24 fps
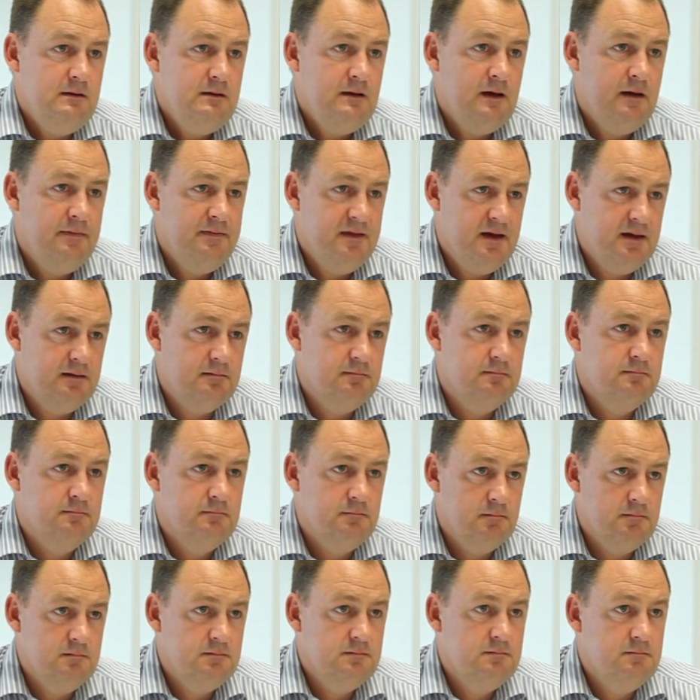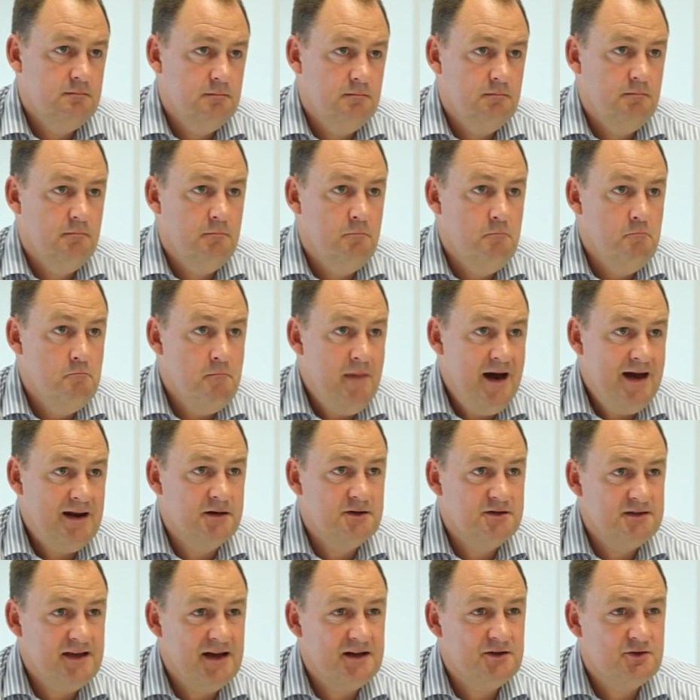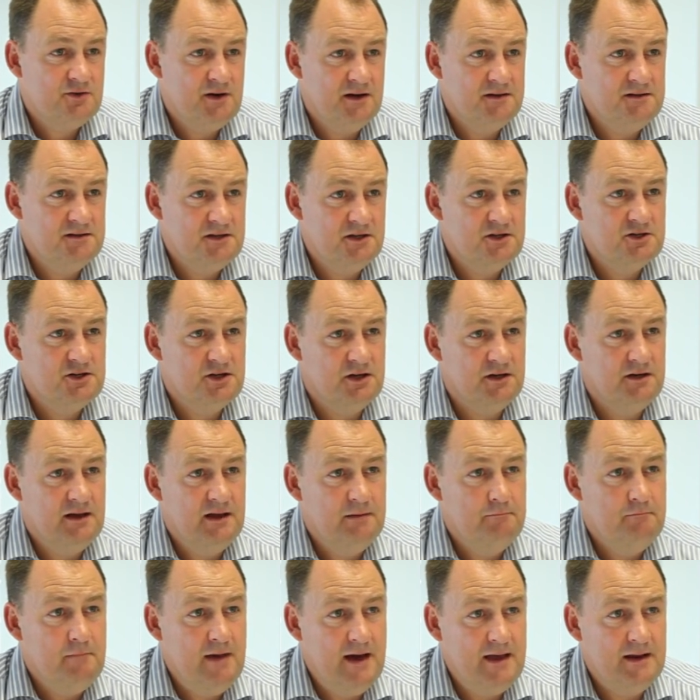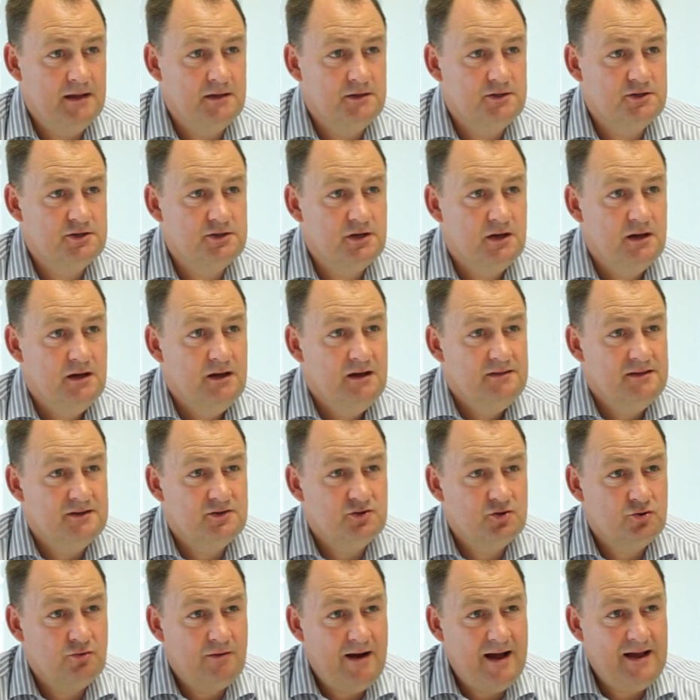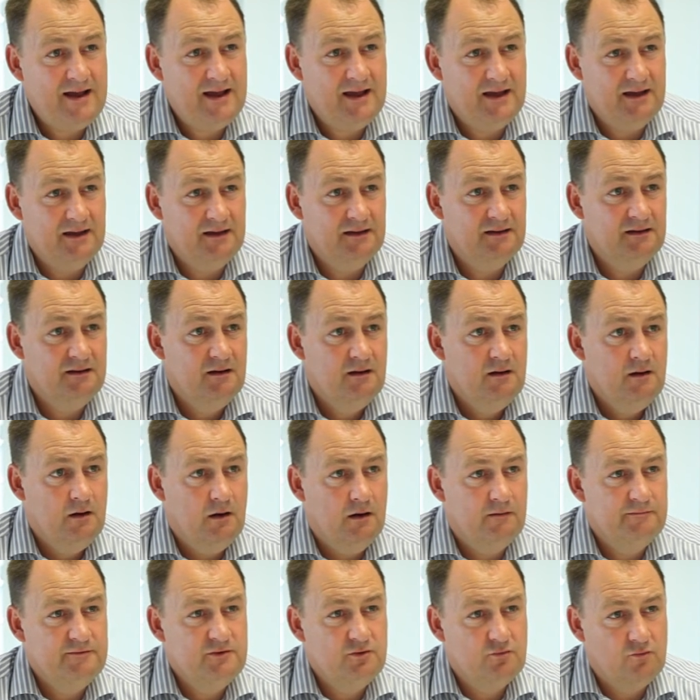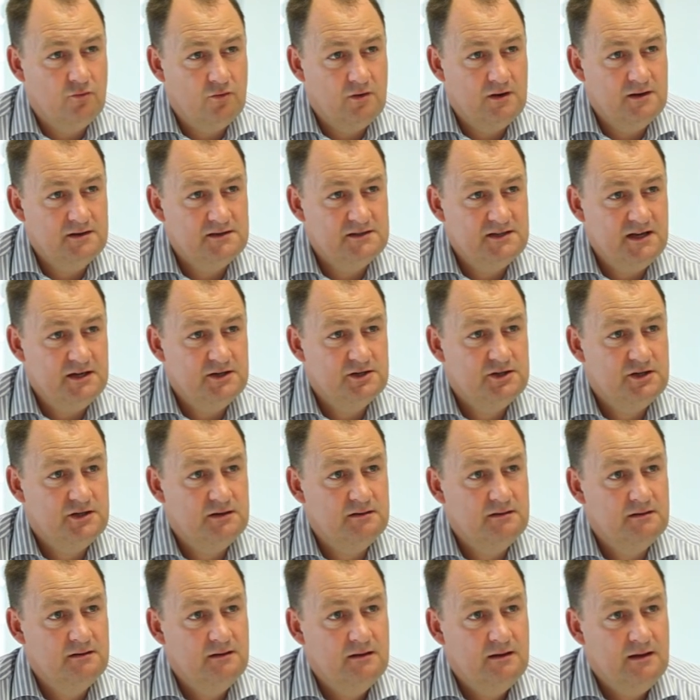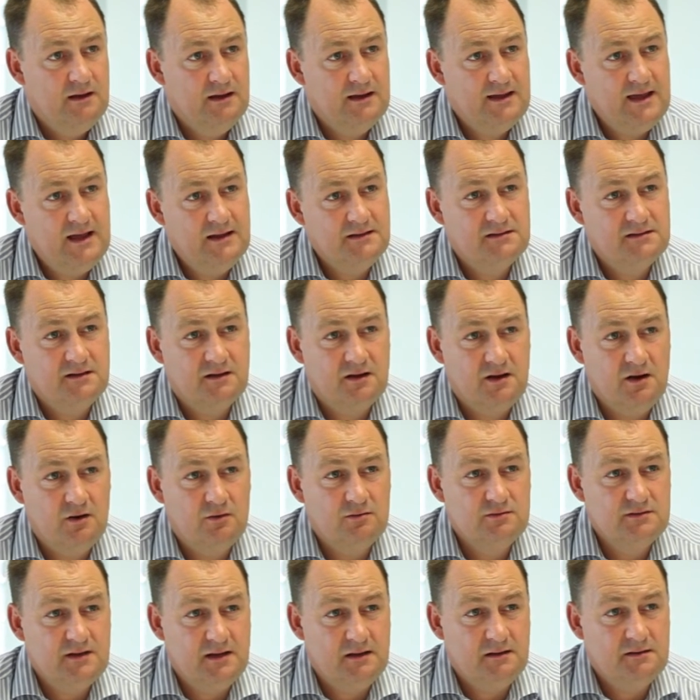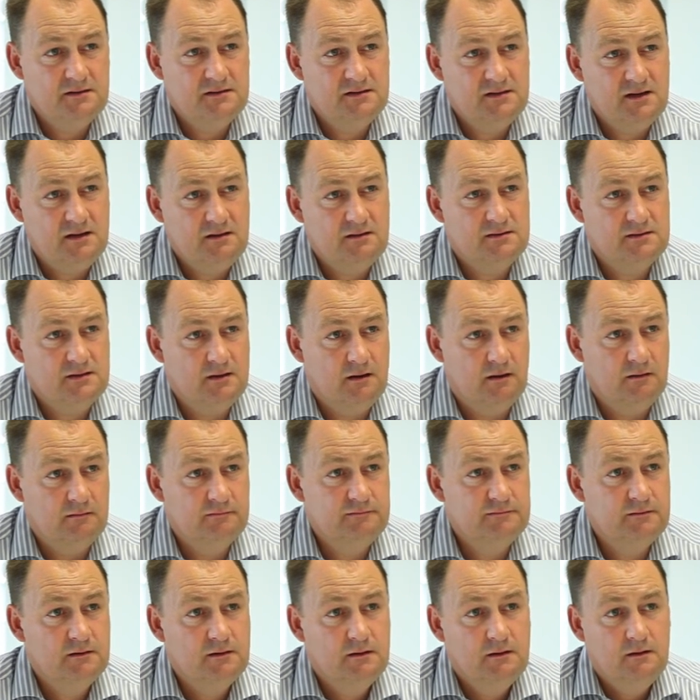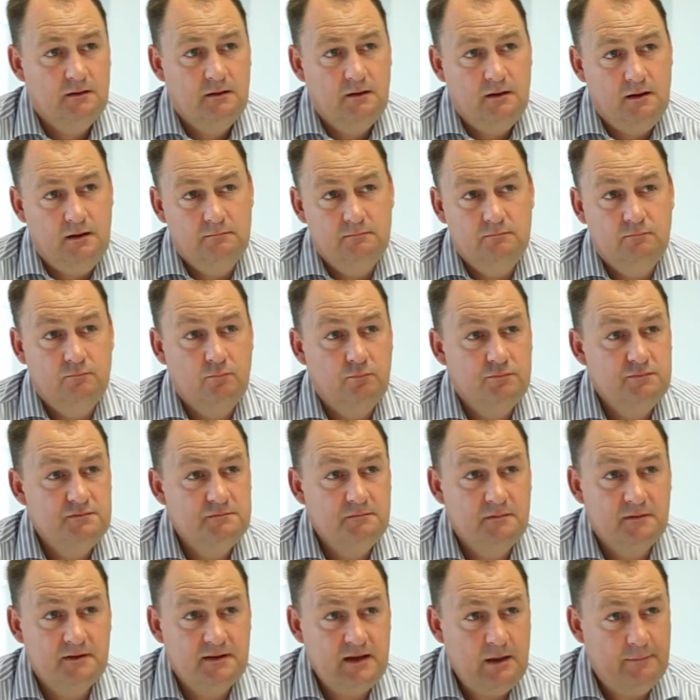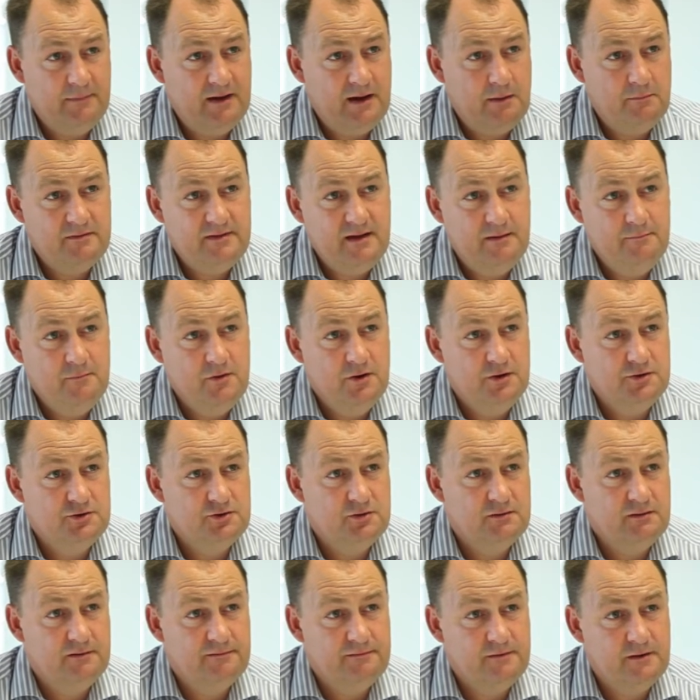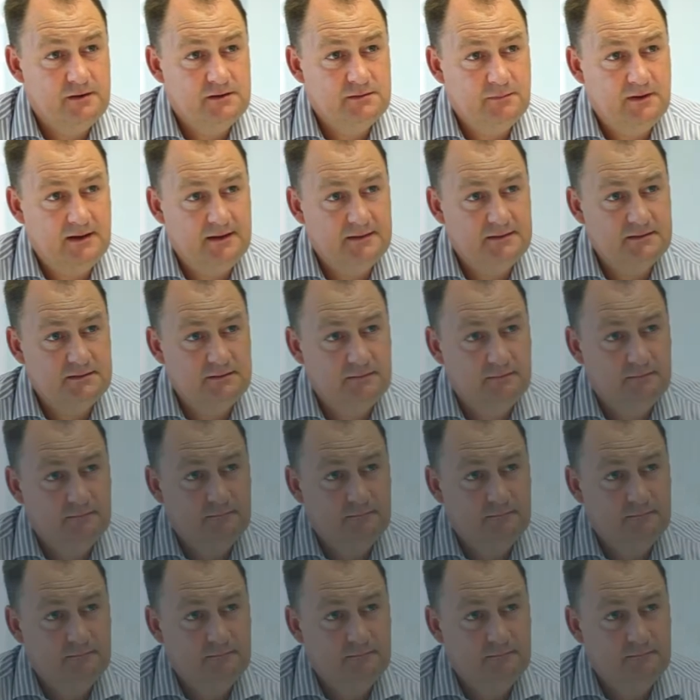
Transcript: and then manage that transition and manage the tracking of your organization against the goals that you set yourself and coming up with that merger in the first place.